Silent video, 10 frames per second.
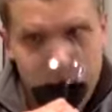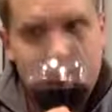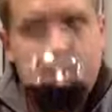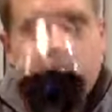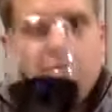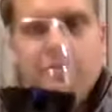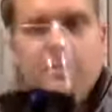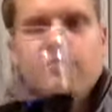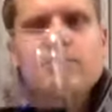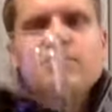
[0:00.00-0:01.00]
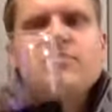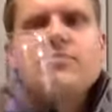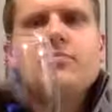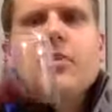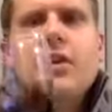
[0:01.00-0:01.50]
Actually,
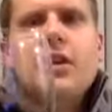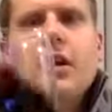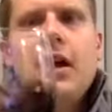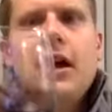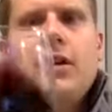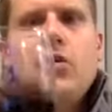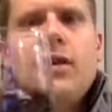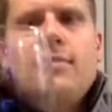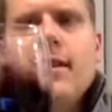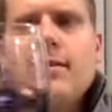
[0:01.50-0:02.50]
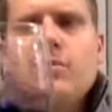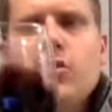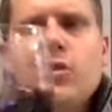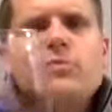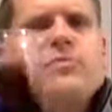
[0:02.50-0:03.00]
like a green
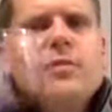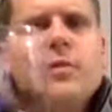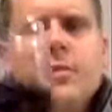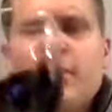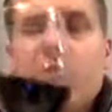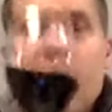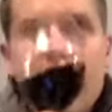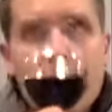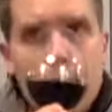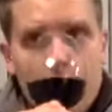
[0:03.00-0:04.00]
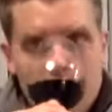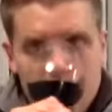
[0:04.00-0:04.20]
pepper, a little bit of tomato,